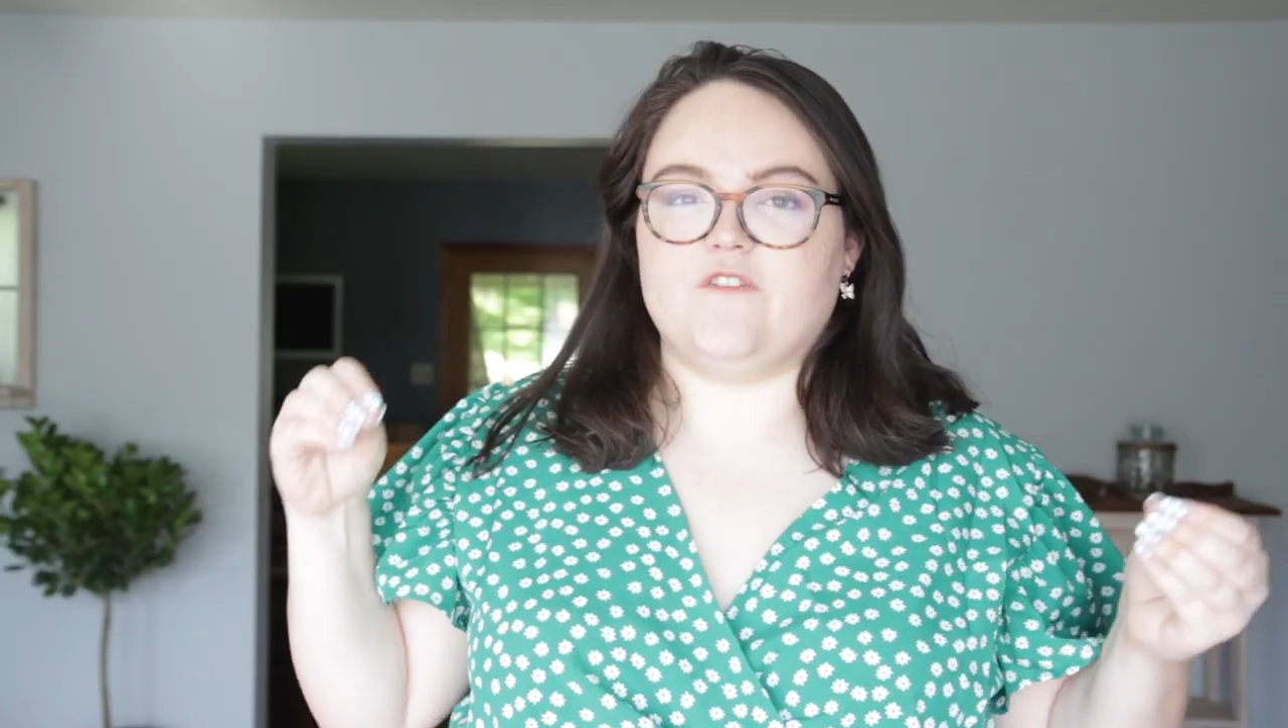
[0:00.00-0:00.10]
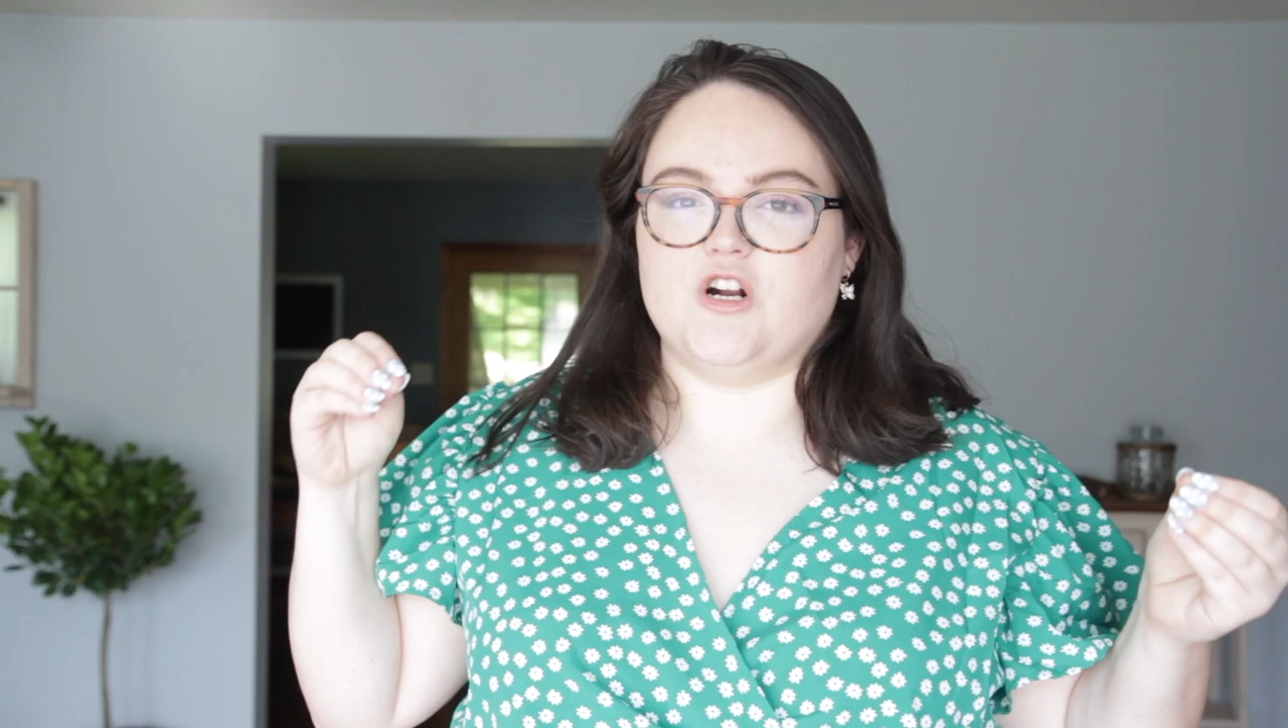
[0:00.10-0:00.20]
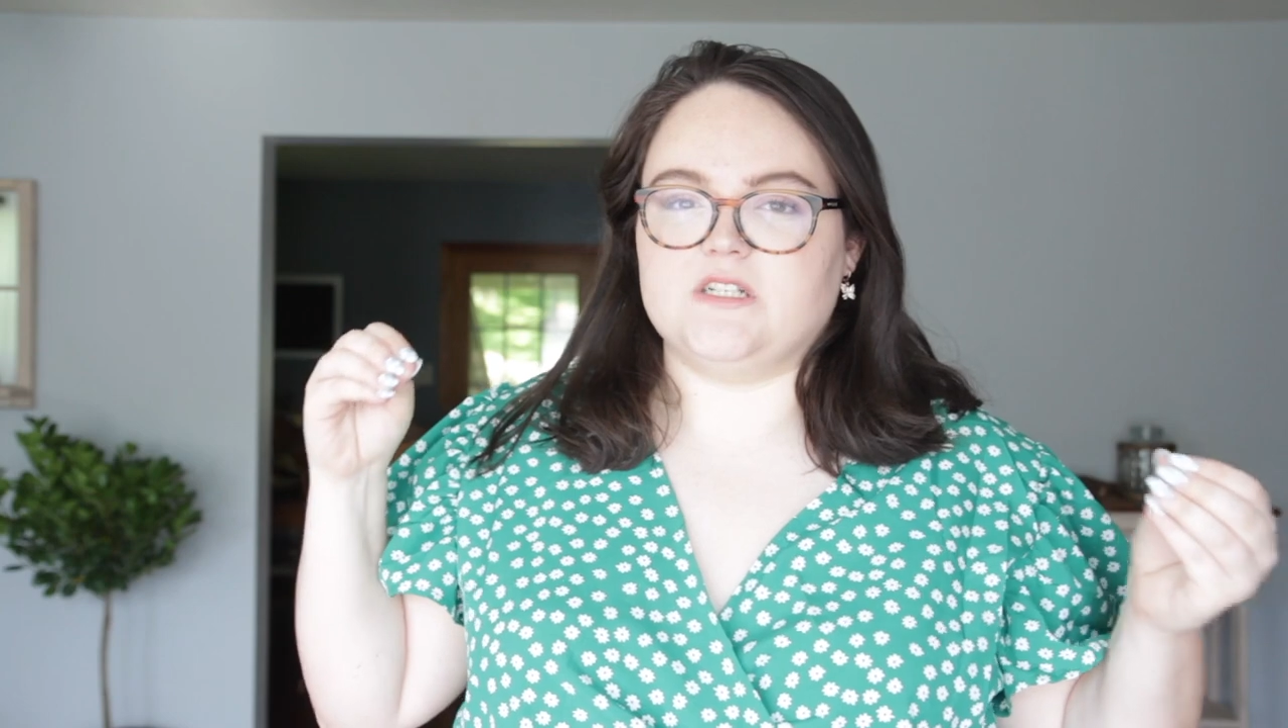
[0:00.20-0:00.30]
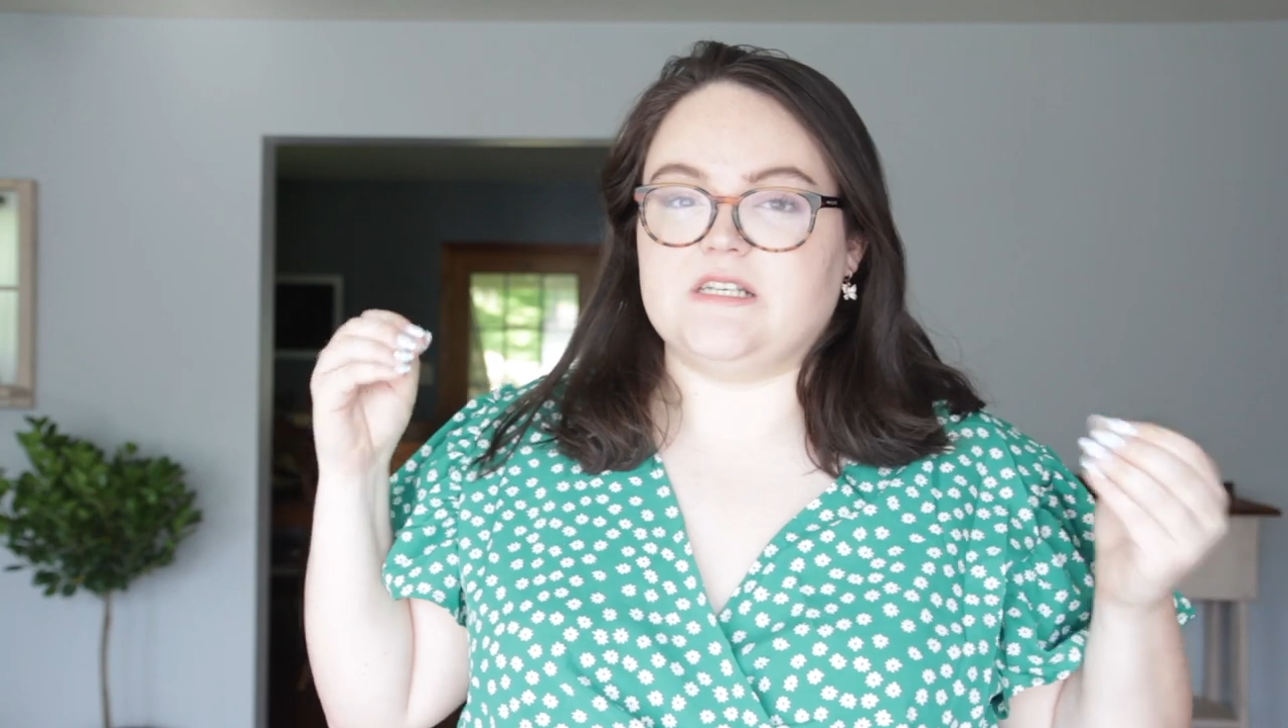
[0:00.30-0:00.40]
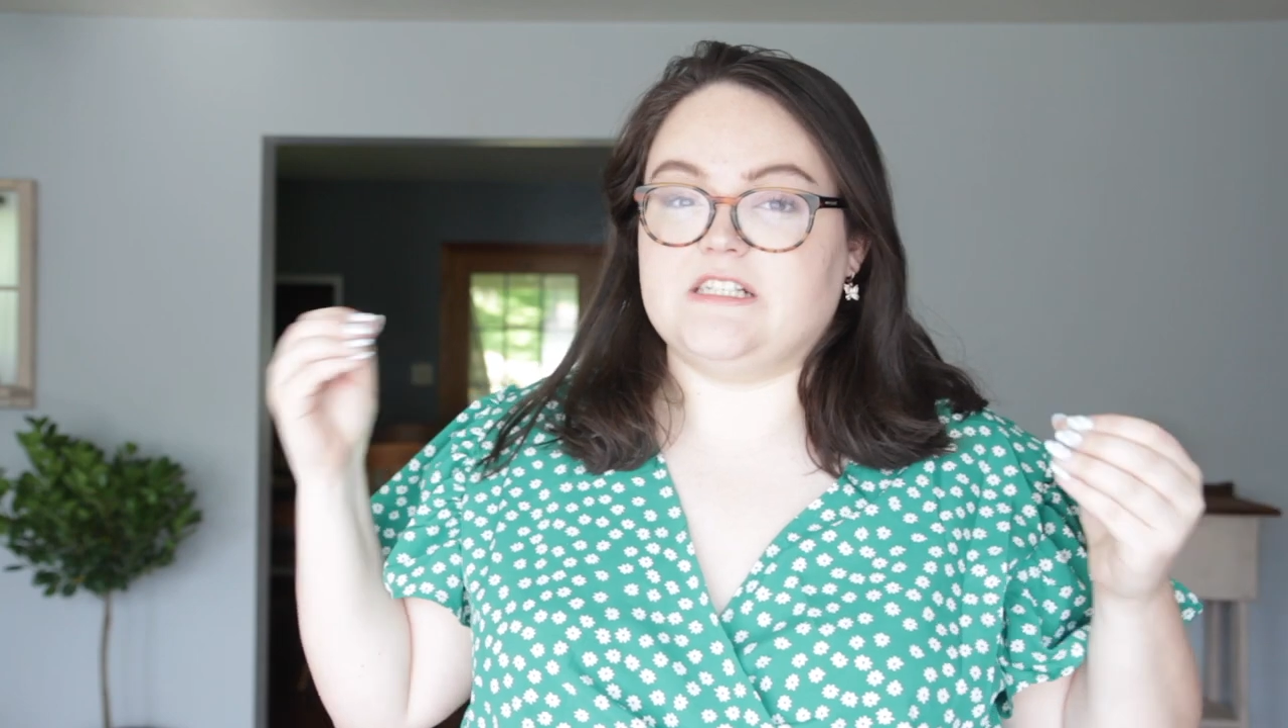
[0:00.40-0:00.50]

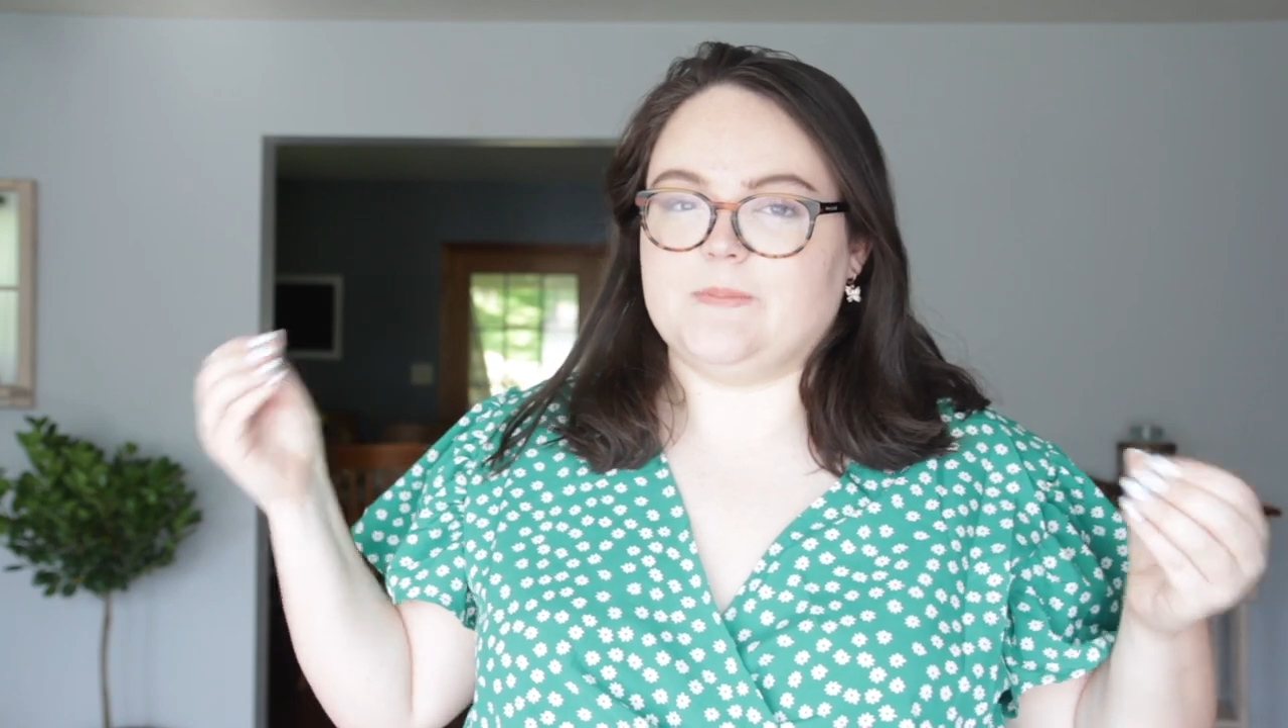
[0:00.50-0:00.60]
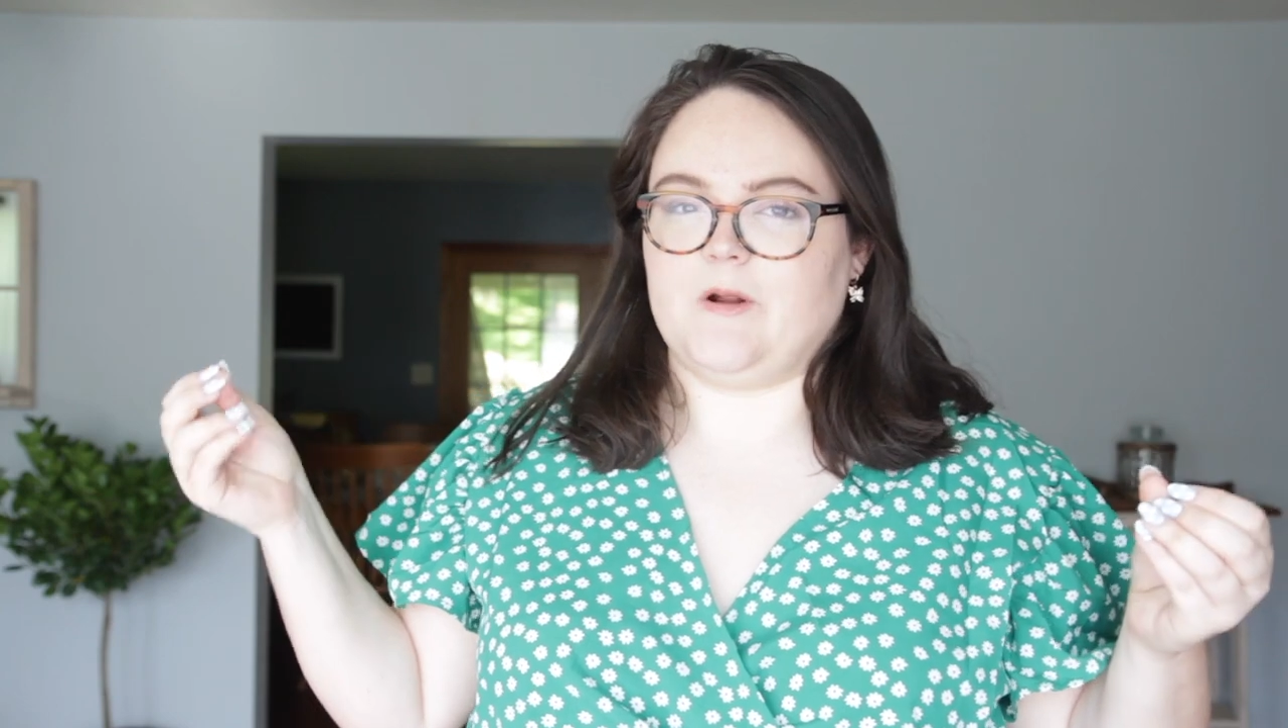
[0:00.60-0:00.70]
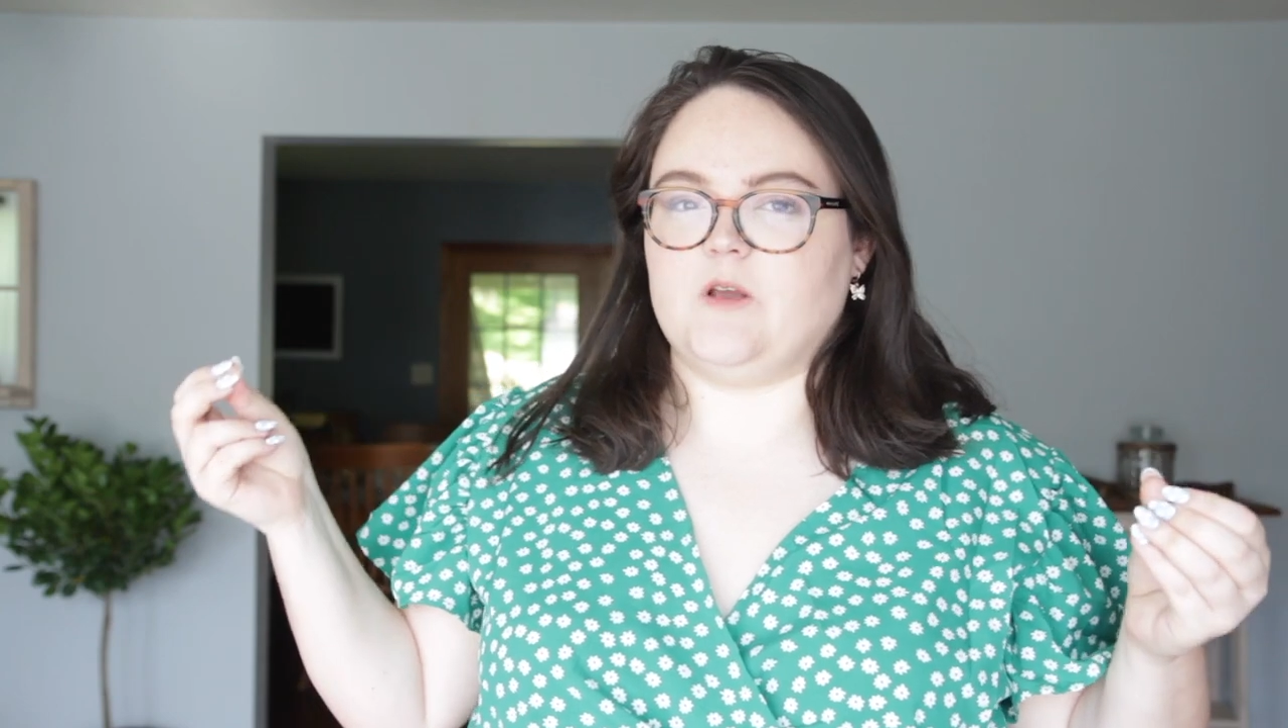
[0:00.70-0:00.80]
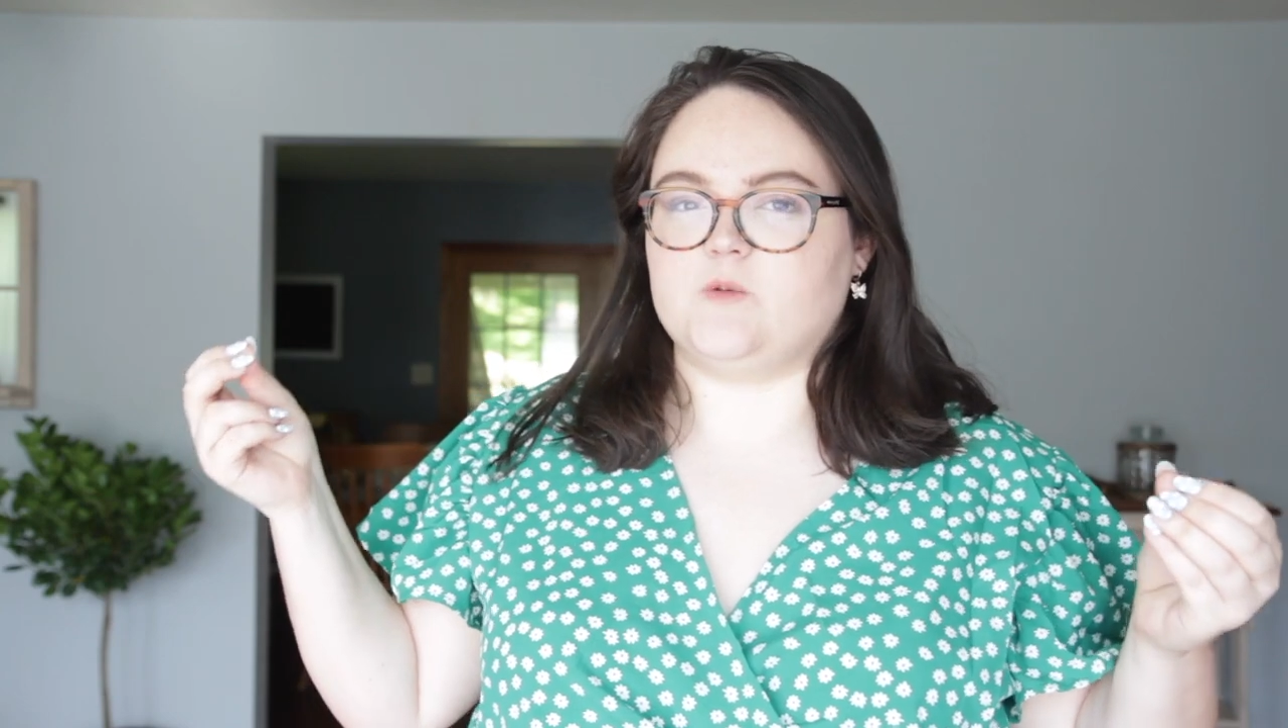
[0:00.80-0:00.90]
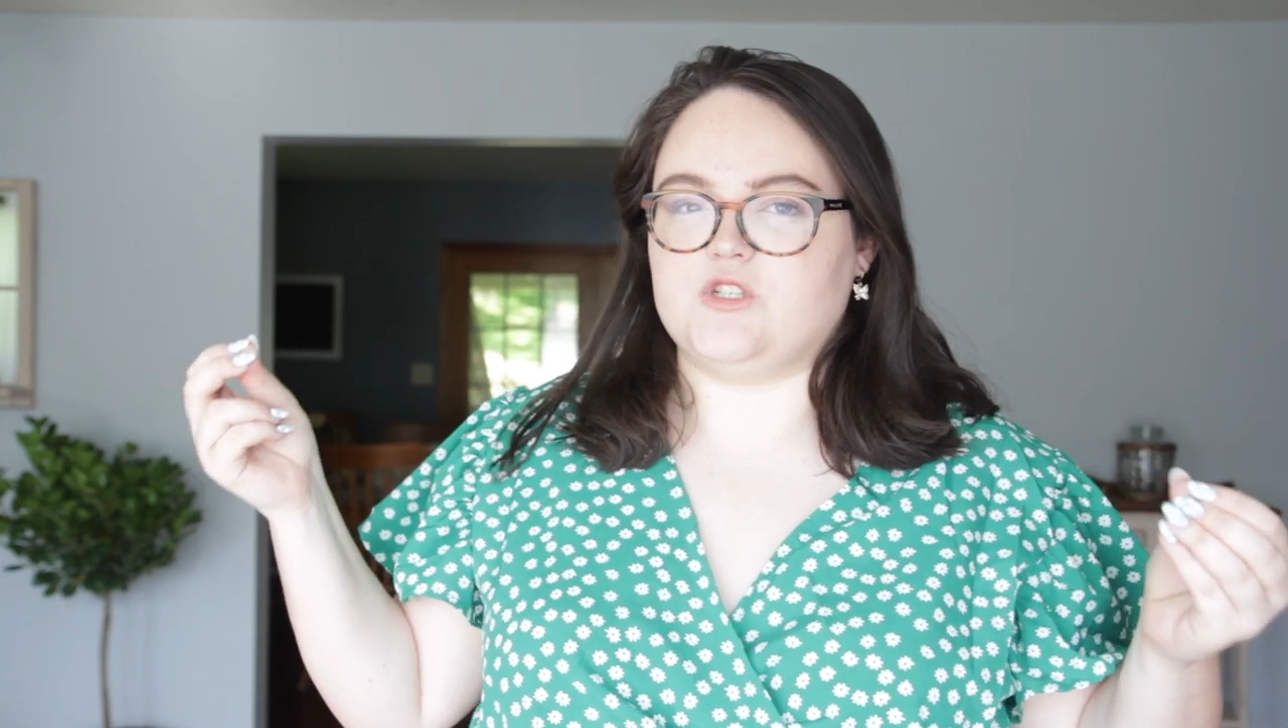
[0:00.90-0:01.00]
first experience